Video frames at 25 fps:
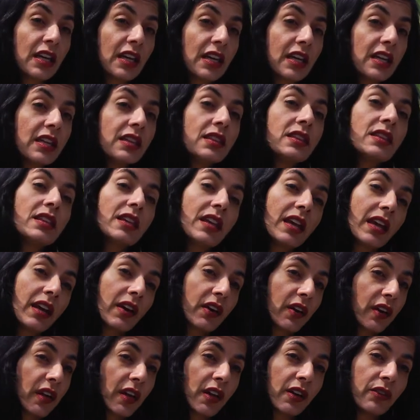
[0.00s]
in the
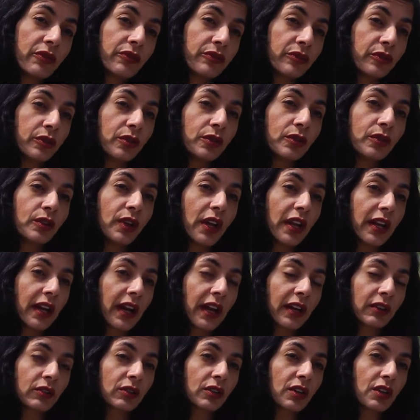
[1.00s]
area of food and
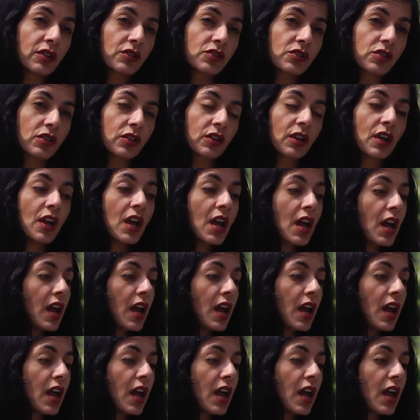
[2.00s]
agriculture.